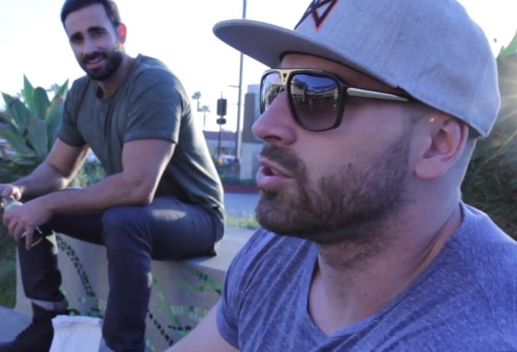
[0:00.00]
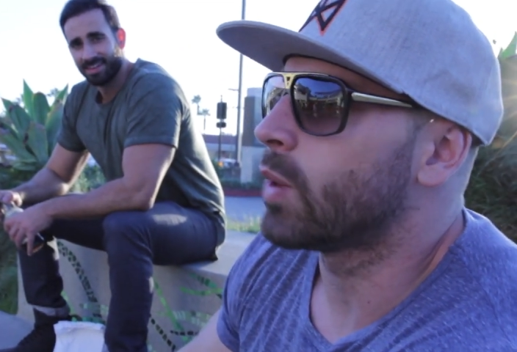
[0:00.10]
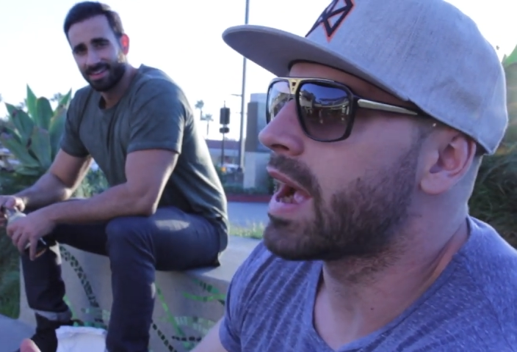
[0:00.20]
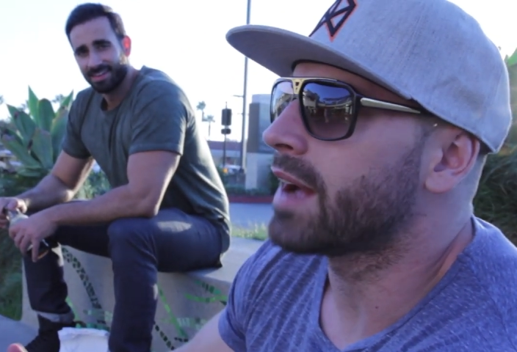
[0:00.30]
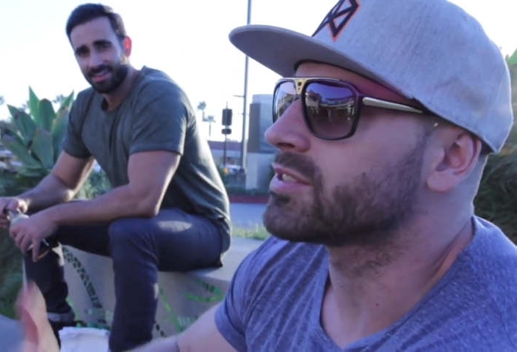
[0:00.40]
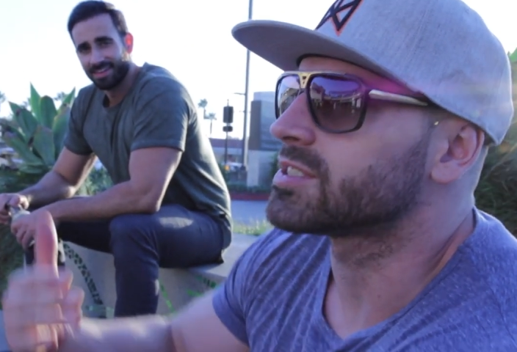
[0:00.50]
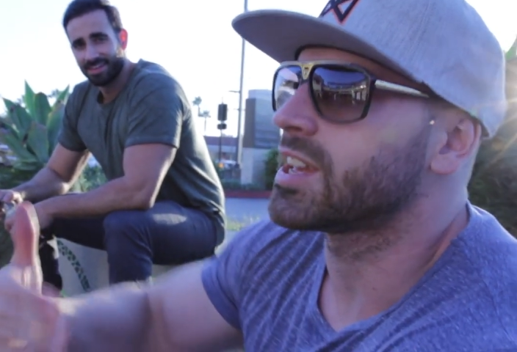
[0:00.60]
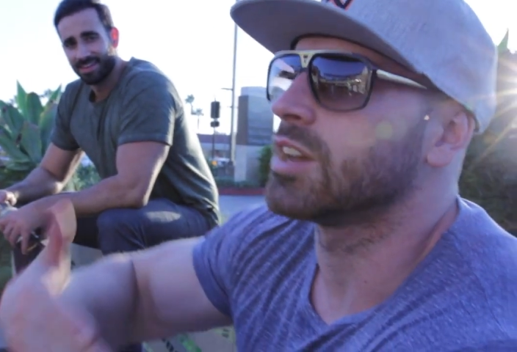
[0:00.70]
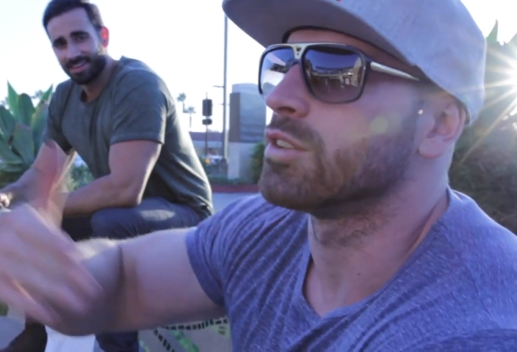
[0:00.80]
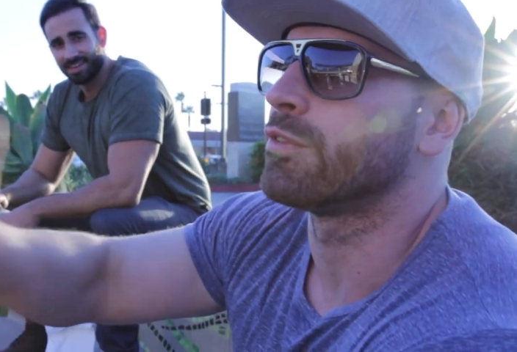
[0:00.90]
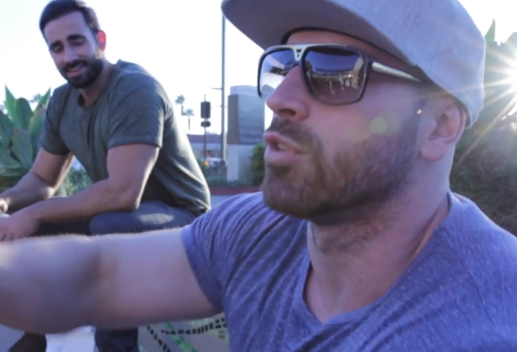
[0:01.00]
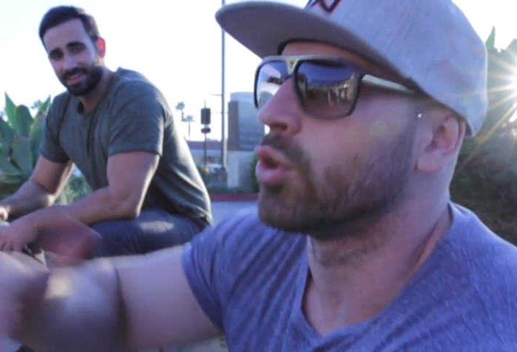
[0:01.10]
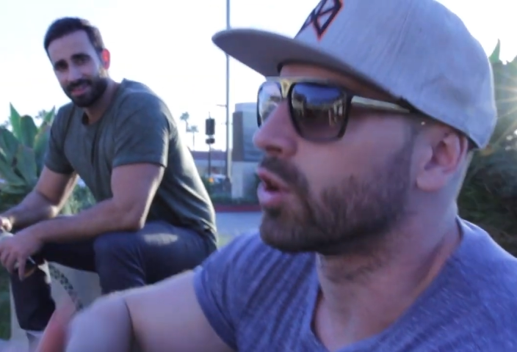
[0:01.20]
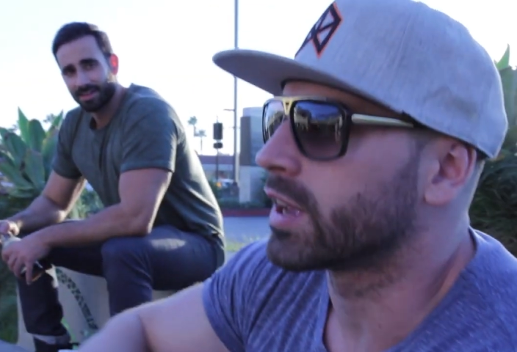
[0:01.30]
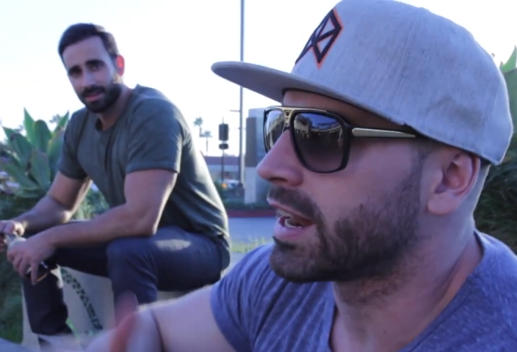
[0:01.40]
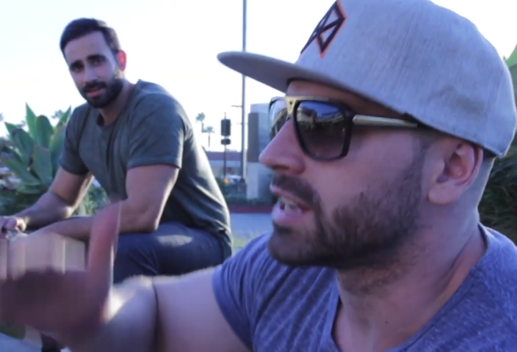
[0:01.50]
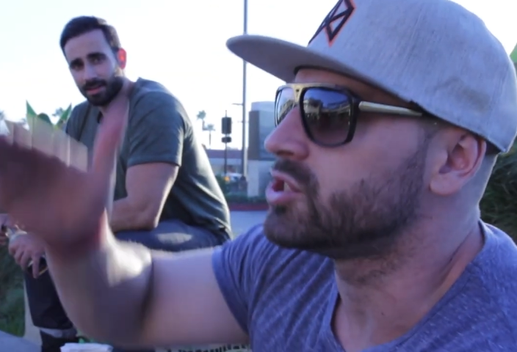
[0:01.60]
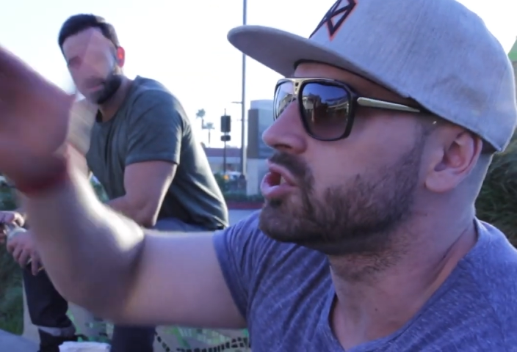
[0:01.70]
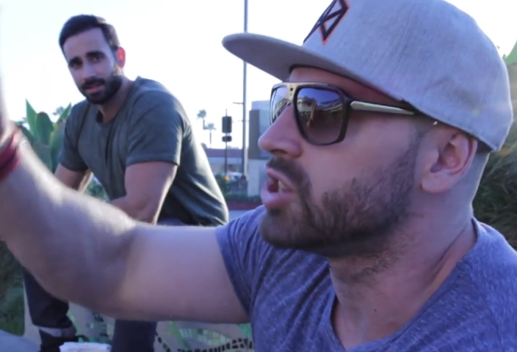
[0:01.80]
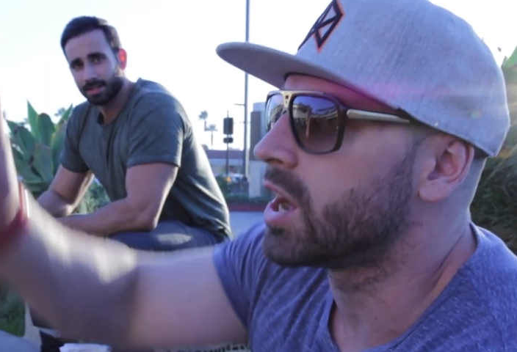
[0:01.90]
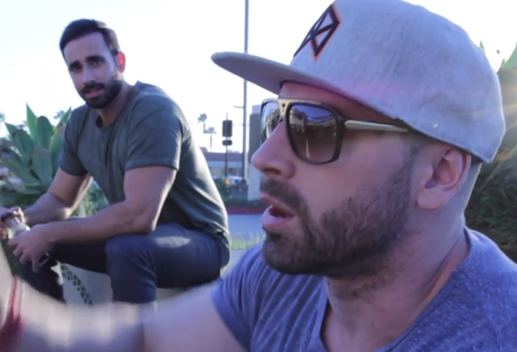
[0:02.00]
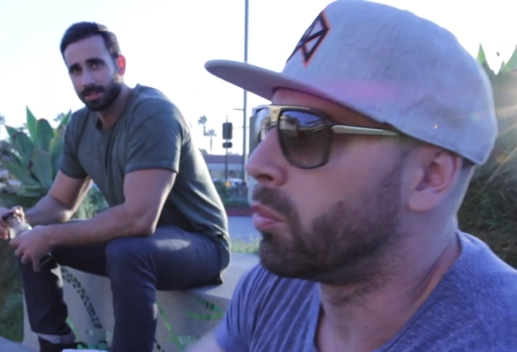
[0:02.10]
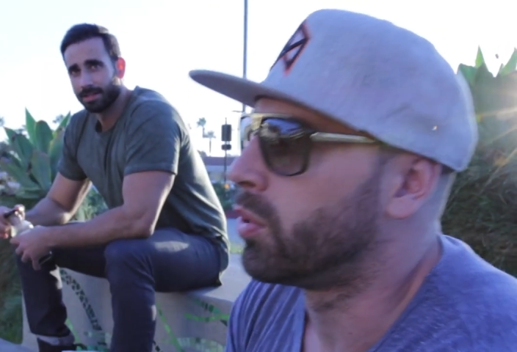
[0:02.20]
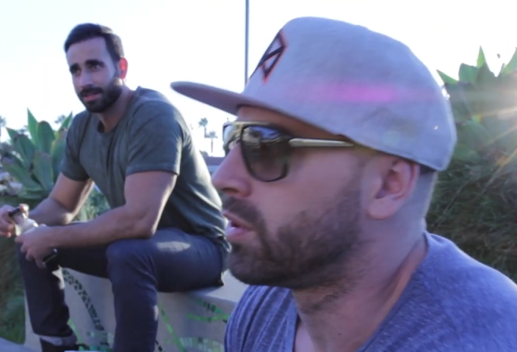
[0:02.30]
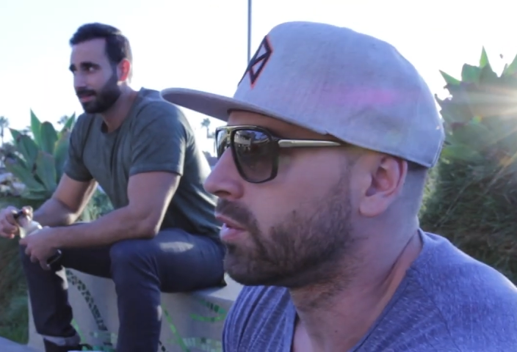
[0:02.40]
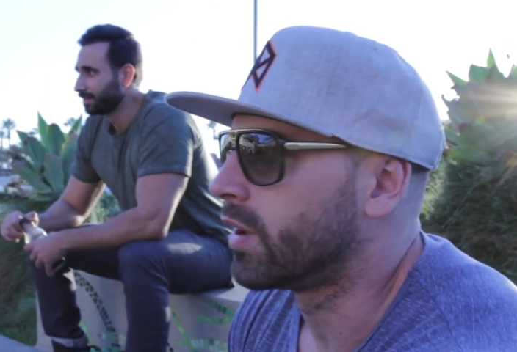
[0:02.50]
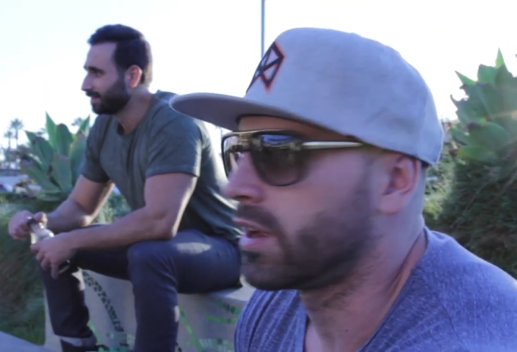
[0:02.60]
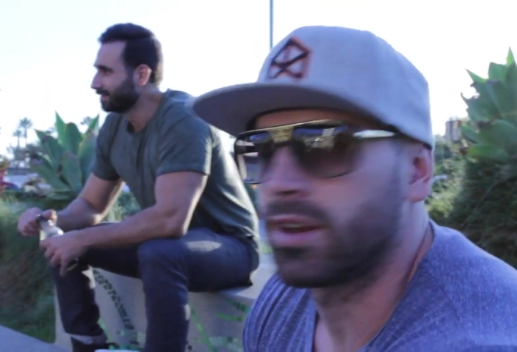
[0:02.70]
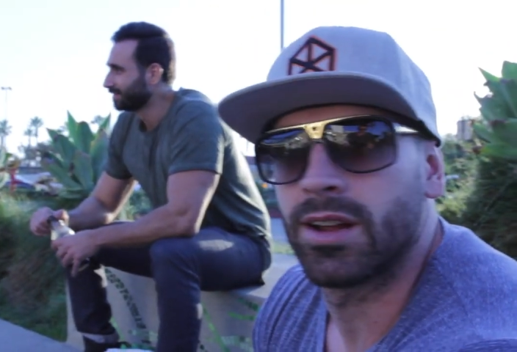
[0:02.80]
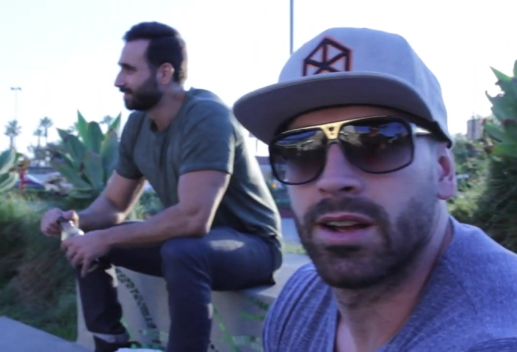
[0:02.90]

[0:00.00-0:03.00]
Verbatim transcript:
Speaker 1: do I have to stay on the floor? Can I jump, right?